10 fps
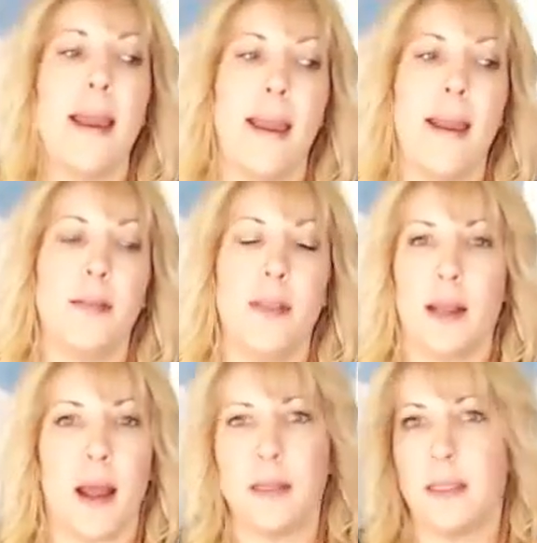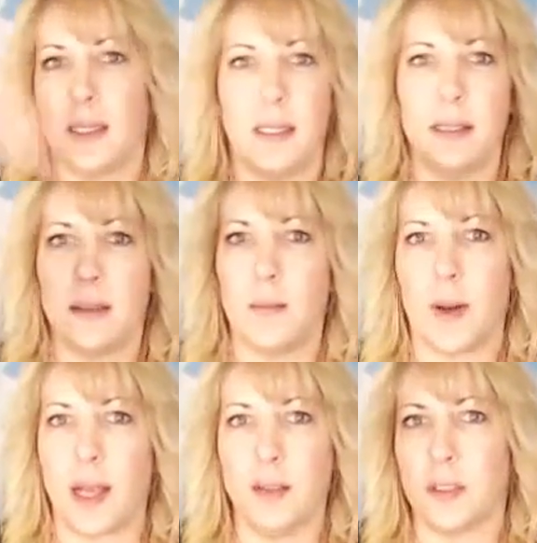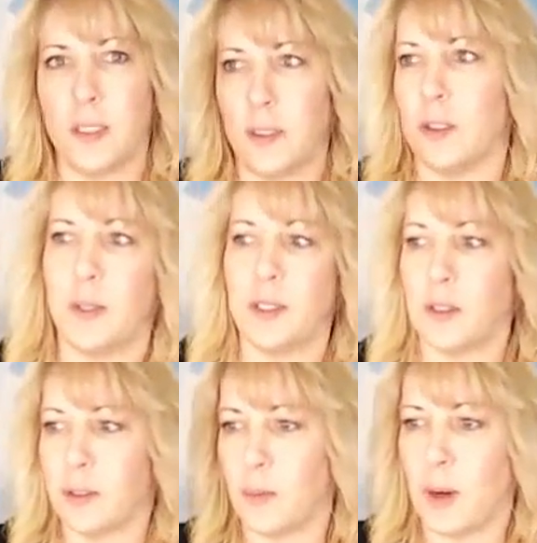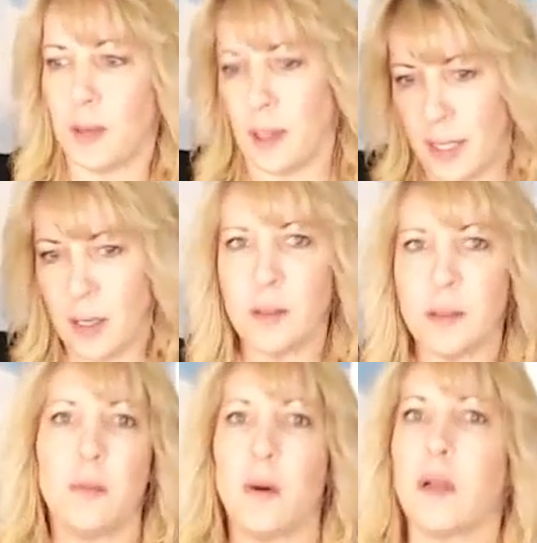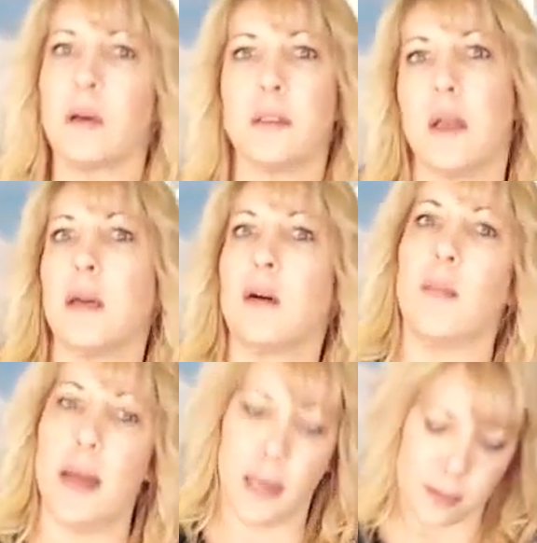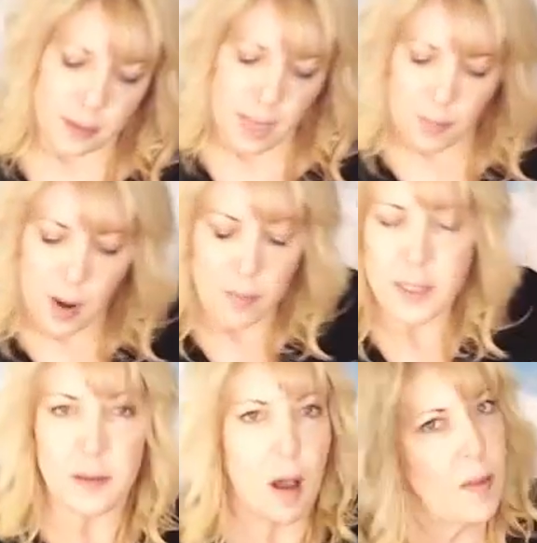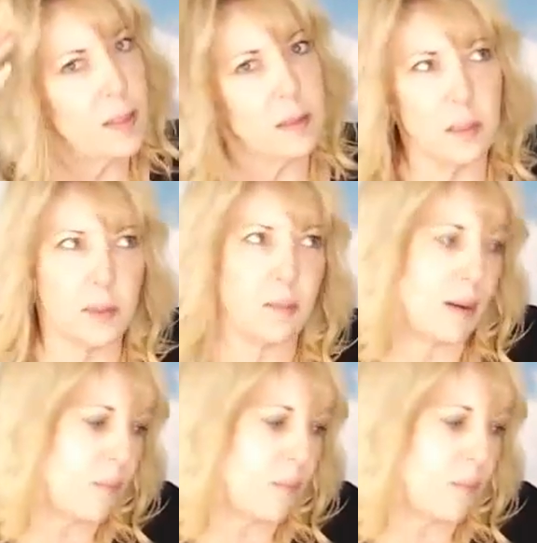and then I did what I usually do, which is, well, let me go see what else Stangl makes. And I probably saw this and it was in my